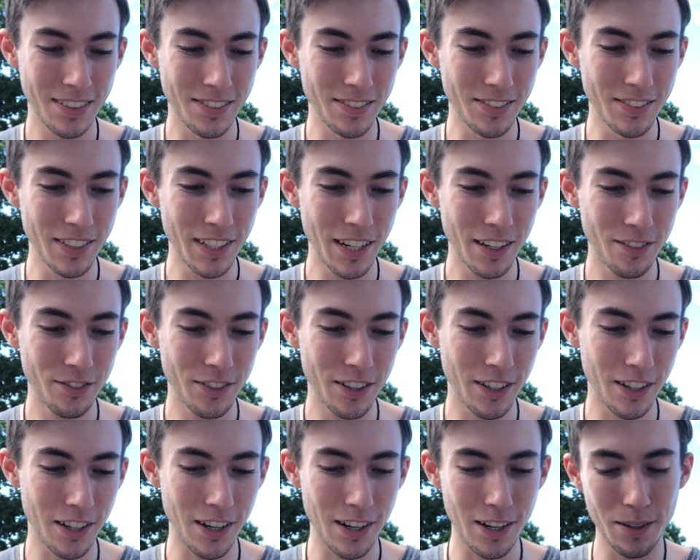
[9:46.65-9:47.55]
We have
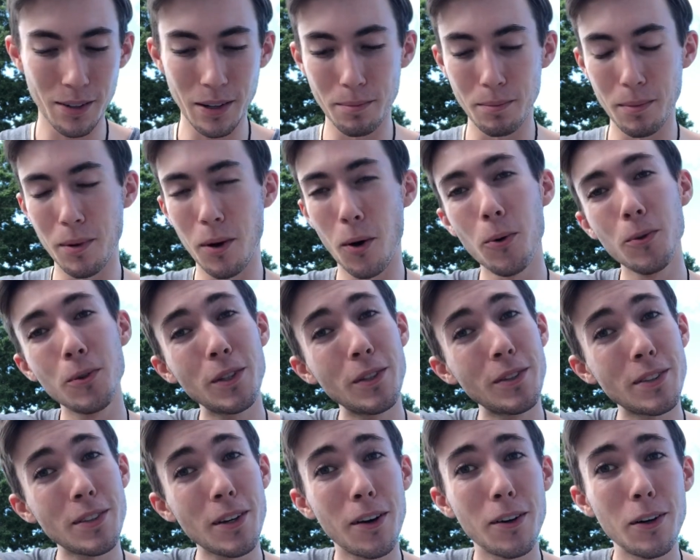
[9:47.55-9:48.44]
got, I'm holding
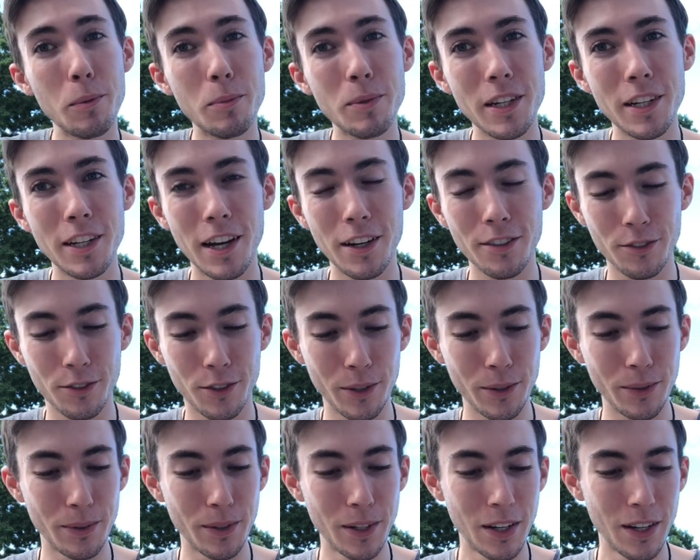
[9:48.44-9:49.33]
these all upside down
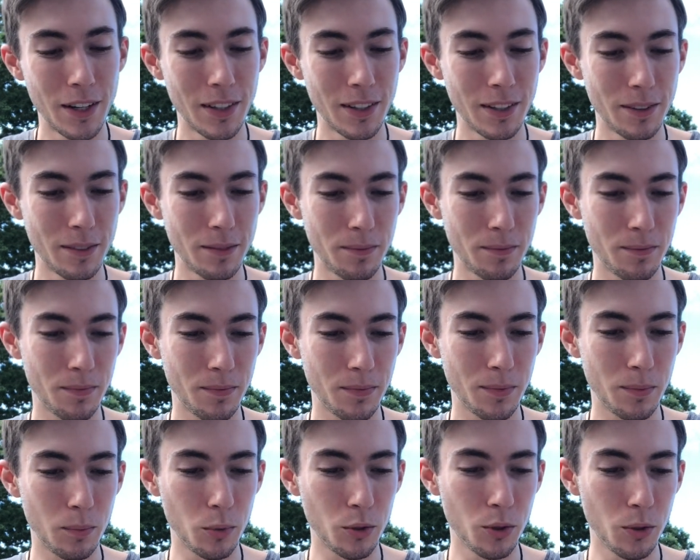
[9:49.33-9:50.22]
too.
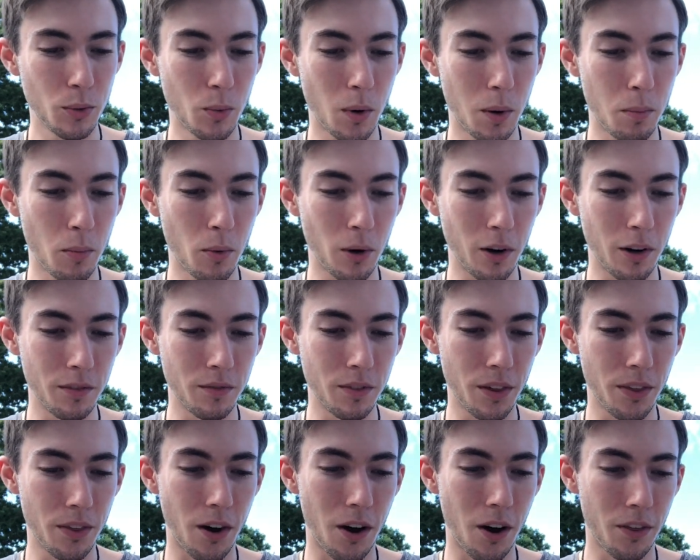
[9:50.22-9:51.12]
We'll do one more of
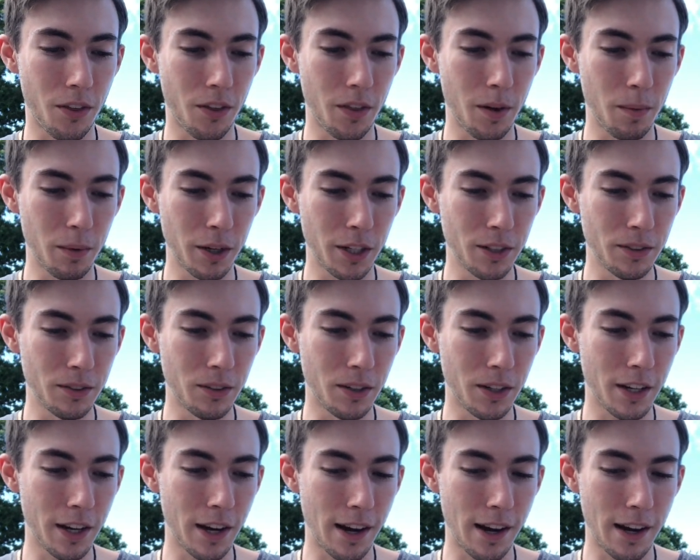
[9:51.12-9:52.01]
the Thoth, and then we're gonna
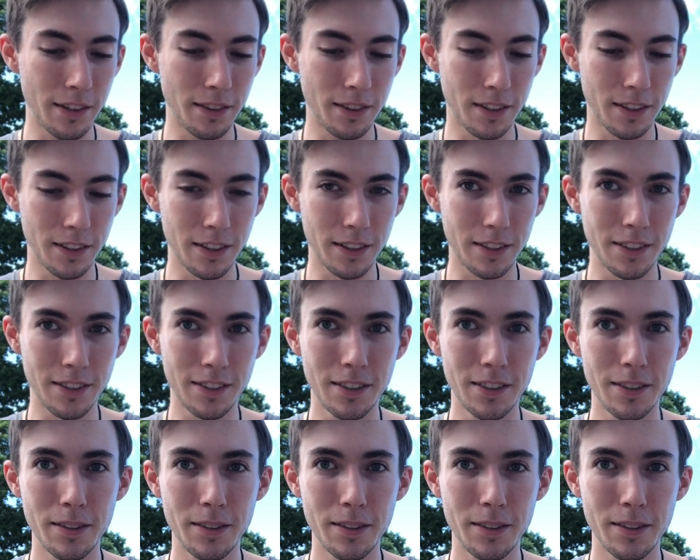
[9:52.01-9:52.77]
look at the